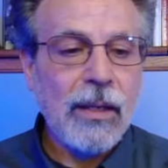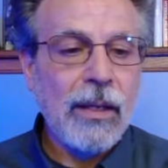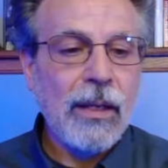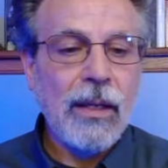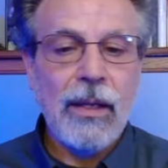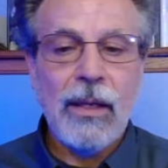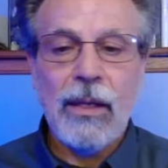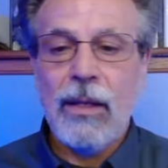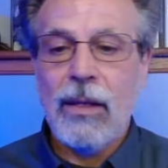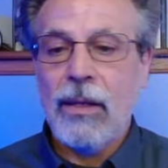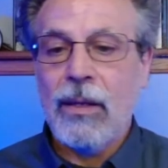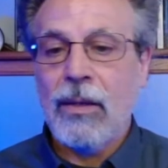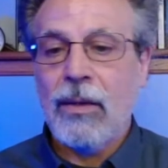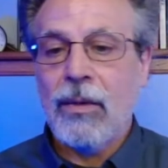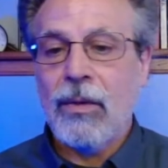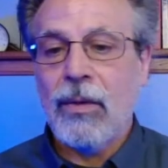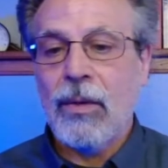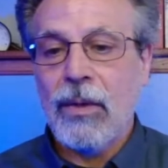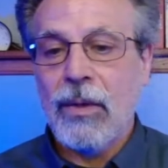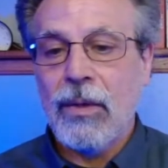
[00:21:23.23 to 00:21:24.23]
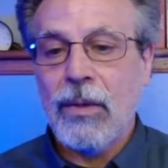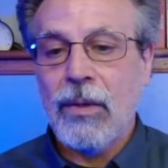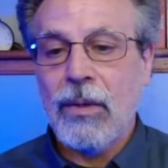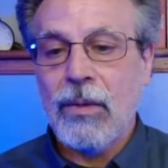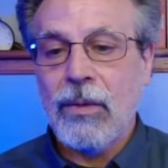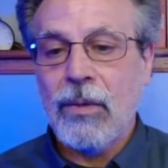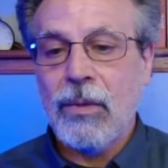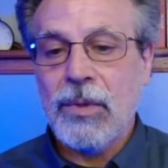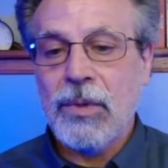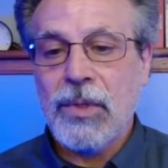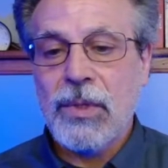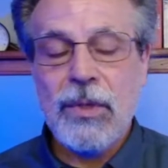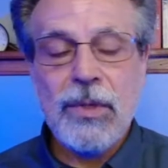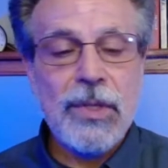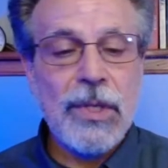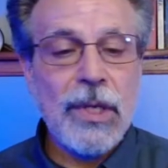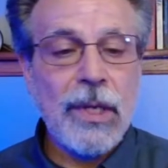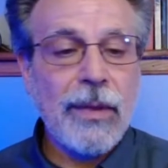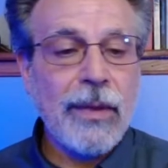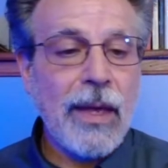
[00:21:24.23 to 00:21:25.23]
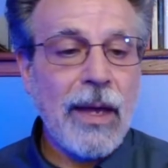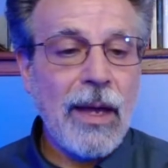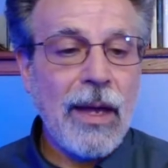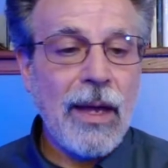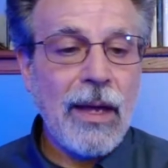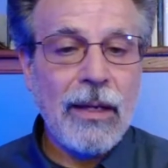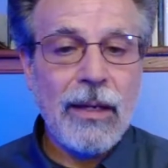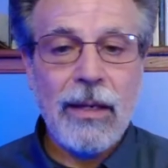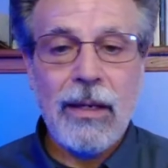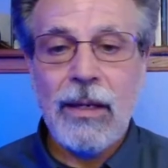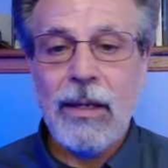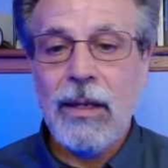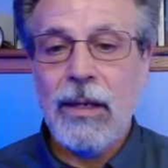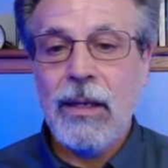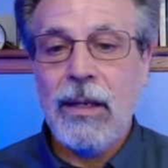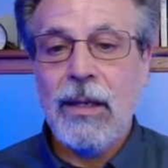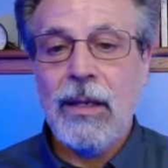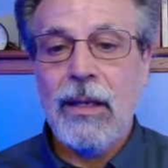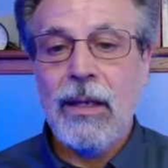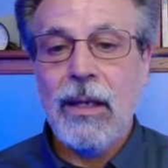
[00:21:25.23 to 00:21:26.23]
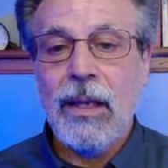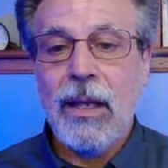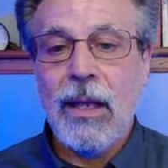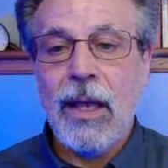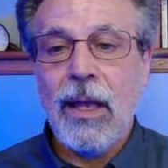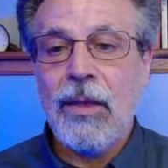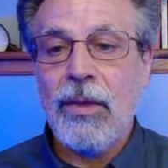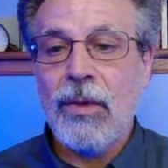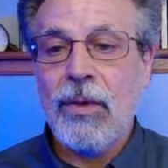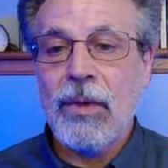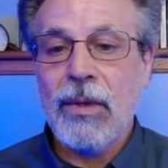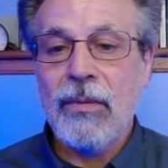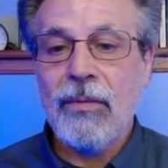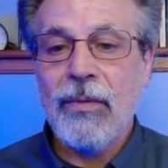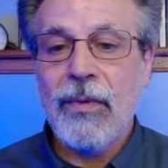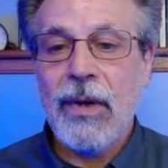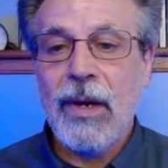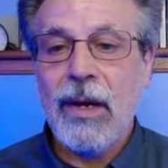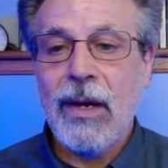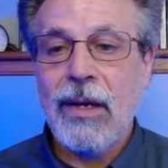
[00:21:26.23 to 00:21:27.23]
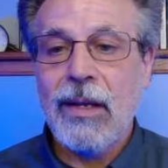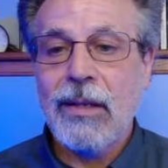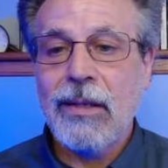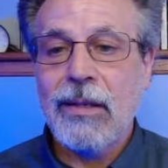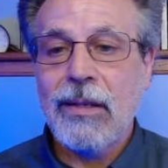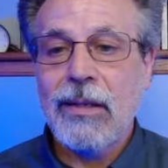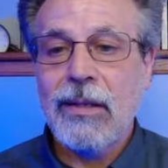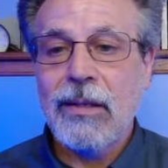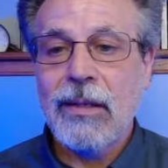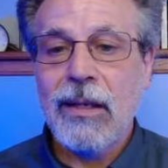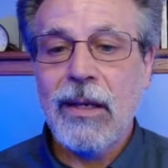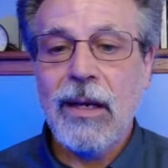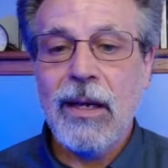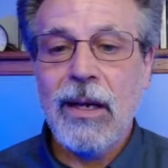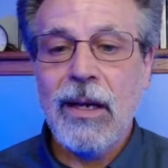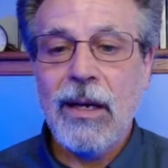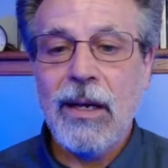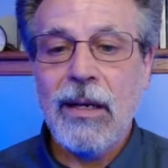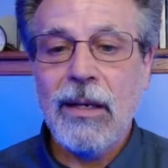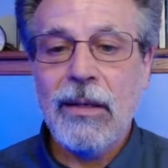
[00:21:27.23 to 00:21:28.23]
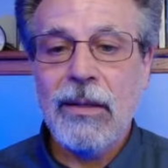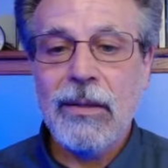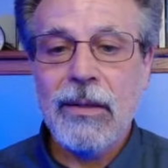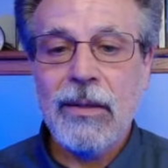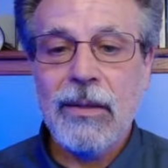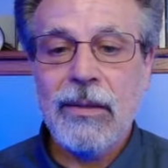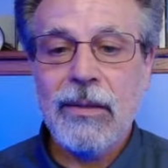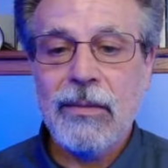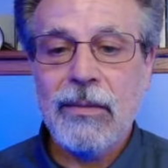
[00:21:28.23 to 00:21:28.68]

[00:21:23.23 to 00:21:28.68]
Okay. Do a search on that, and you can find